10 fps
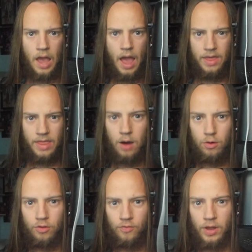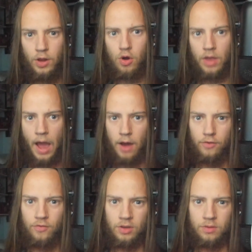And that was a video on how to
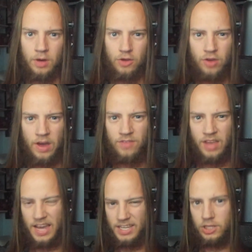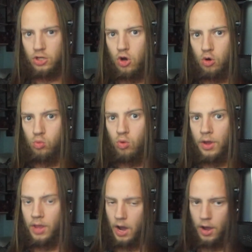fix Minecraft exit code
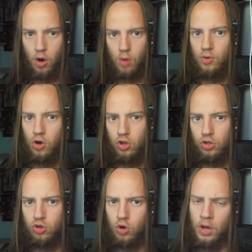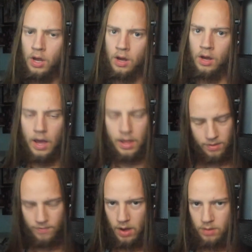1. I hope you all enjoy and
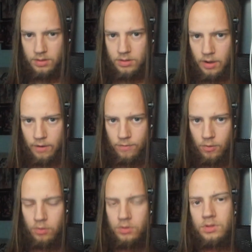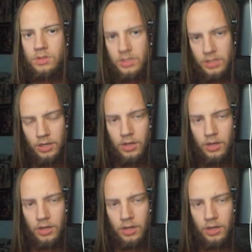found this helpful. See ya.